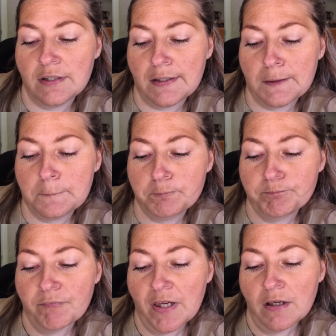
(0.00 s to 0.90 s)

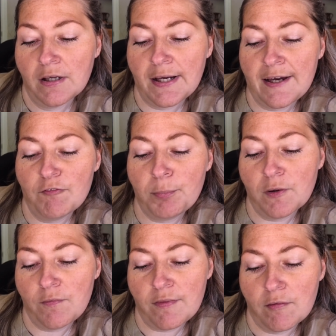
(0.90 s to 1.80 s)
I have
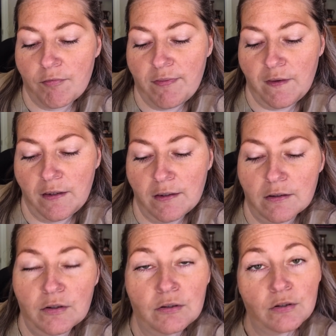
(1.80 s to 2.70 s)
both of the
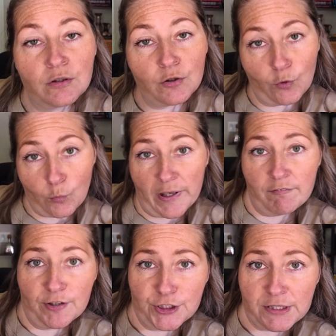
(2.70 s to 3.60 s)
white
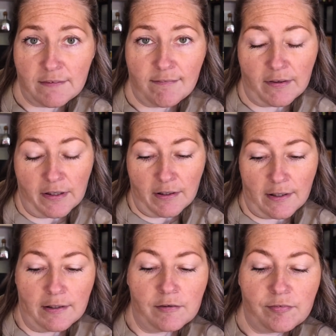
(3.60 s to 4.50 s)
version
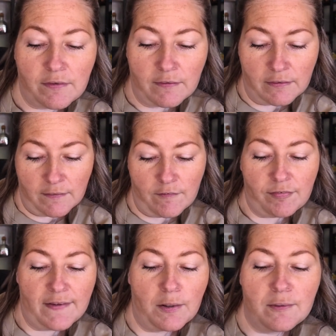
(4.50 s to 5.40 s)
of the
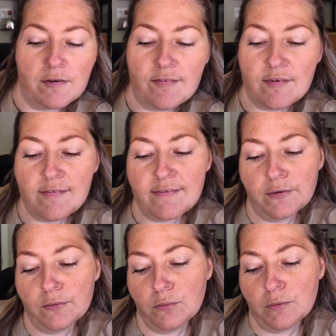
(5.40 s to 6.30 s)
flowers,
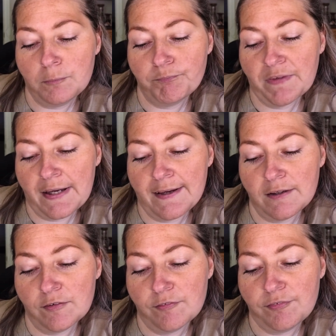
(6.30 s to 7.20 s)
so I
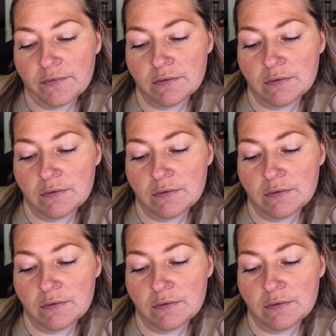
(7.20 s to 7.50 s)
have